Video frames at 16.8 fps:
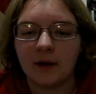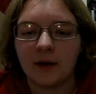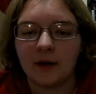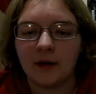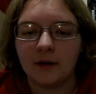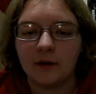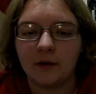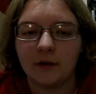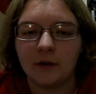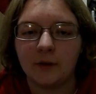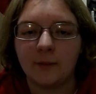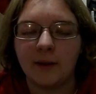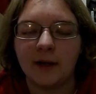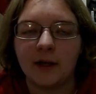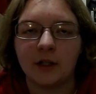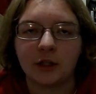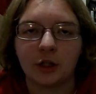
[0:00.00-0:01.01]
and you
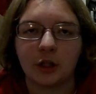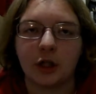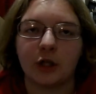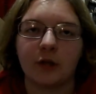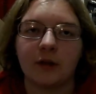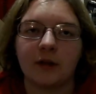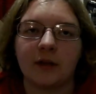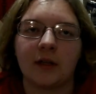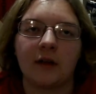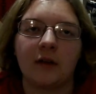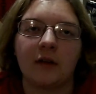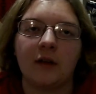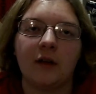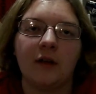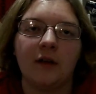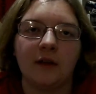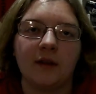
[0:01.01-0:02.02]
make sure that
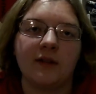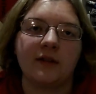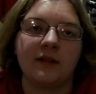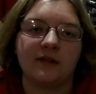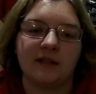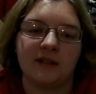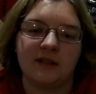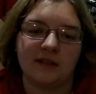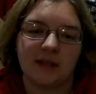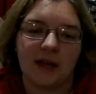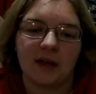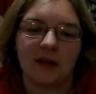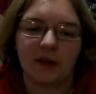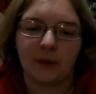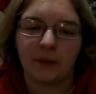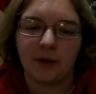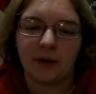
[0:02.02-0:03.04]
this is
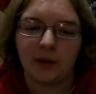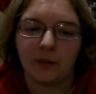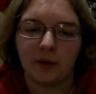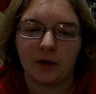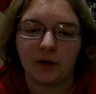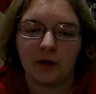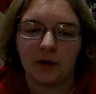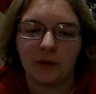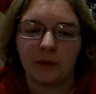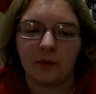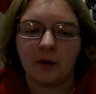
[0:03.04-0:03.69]
exactly what you want to do.